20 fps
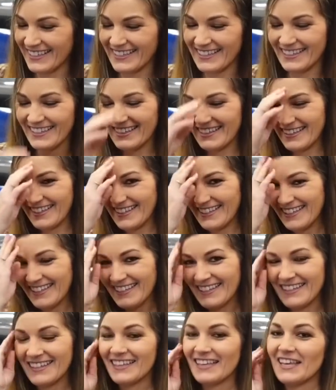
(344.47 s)

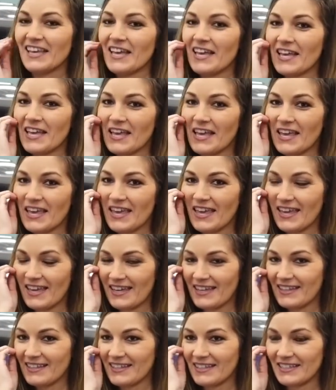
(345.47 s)

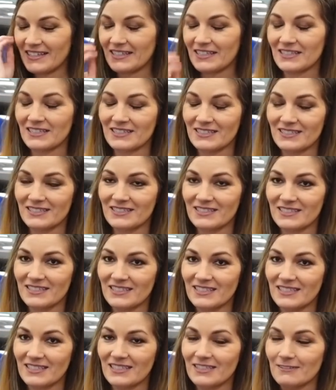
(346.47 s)

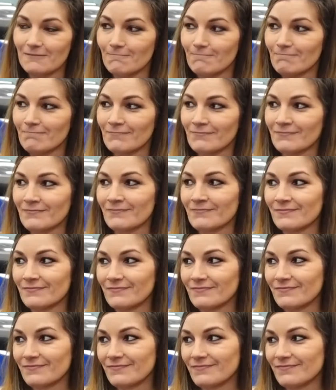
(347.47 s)

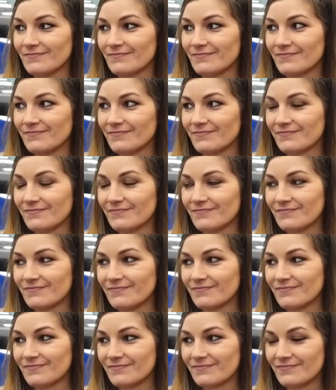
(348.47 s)

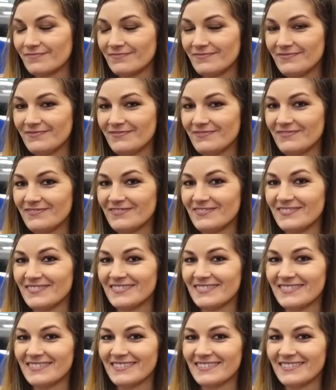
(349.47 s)
No words are spoken by the person on screen.